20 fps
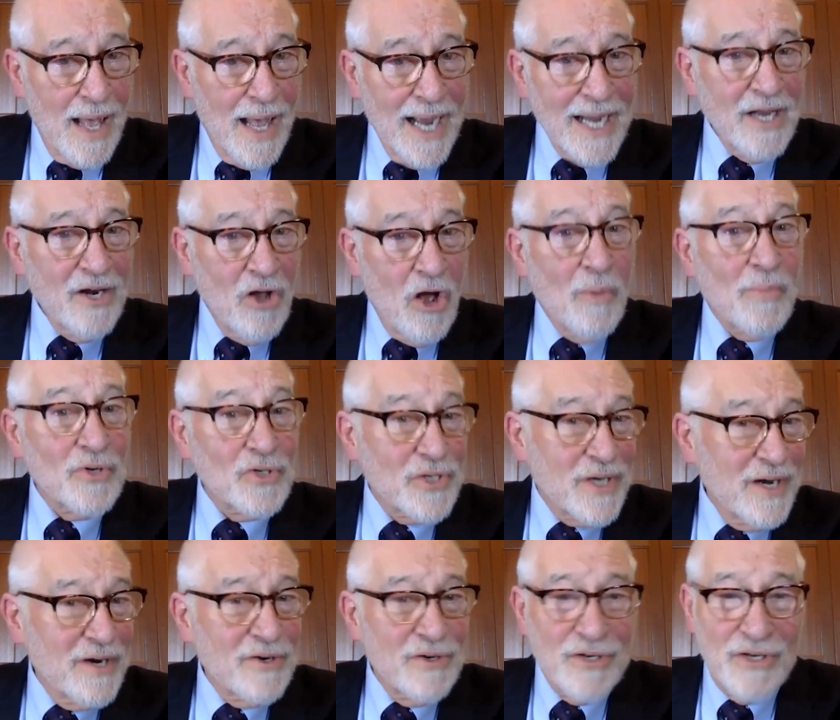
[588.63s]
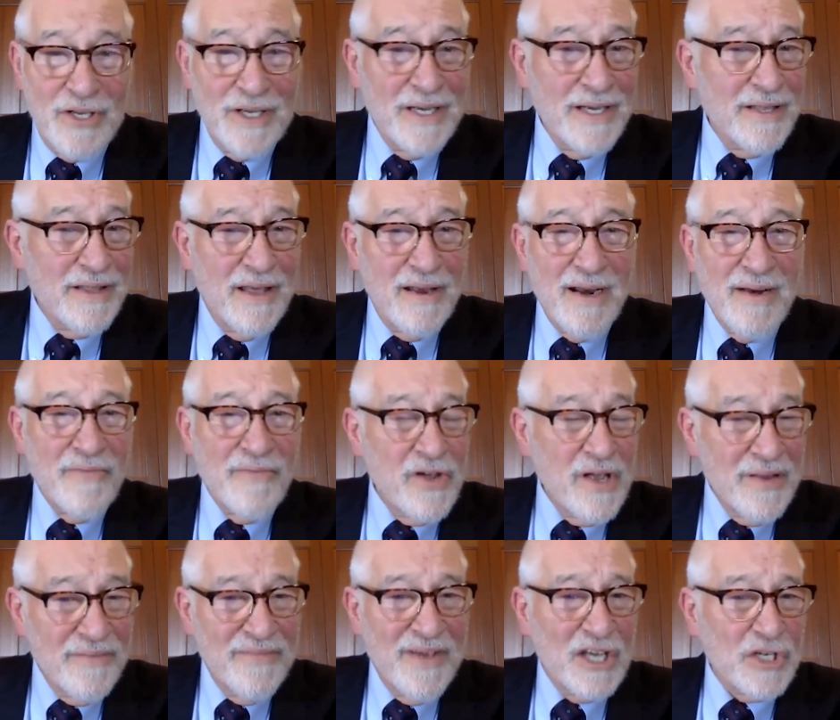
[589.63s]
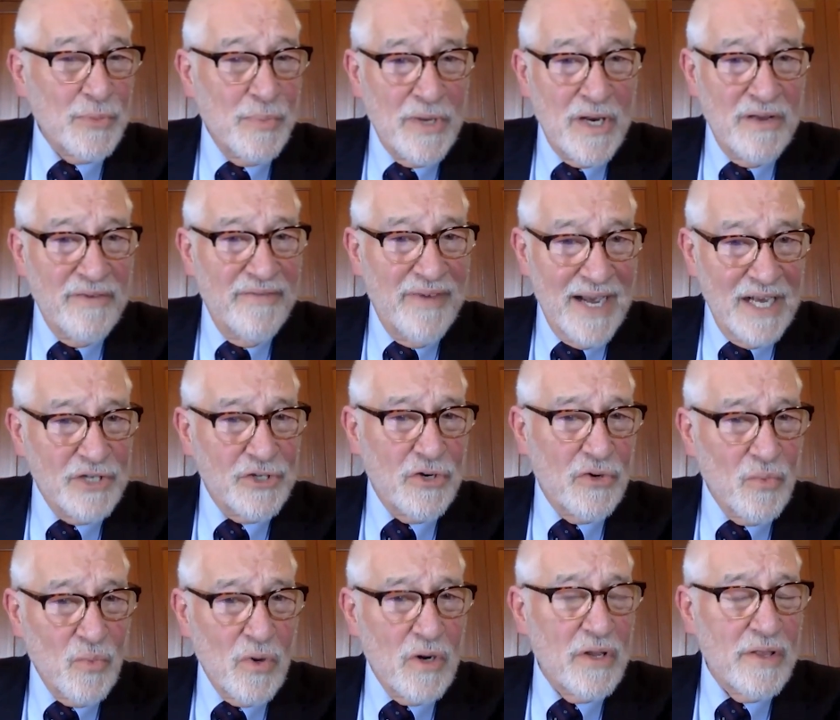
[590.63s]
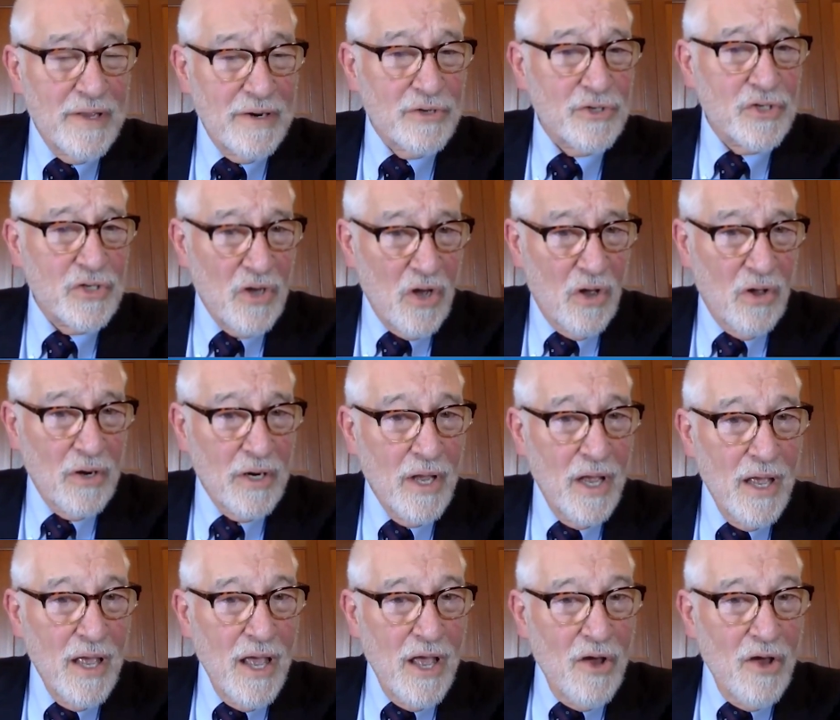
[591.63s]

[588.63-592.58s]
I can almost guarantee you that every investment advisor worth their salt